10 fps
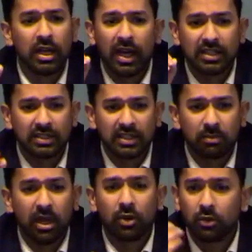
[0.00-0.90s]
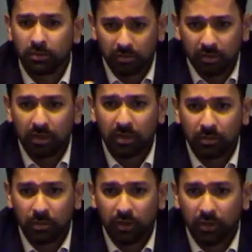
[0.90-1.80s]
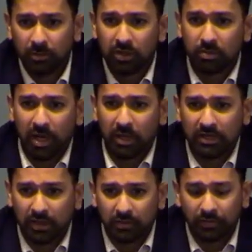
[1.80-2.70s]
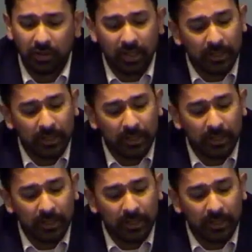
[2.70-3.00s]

I just did my own pilgrimage by myself,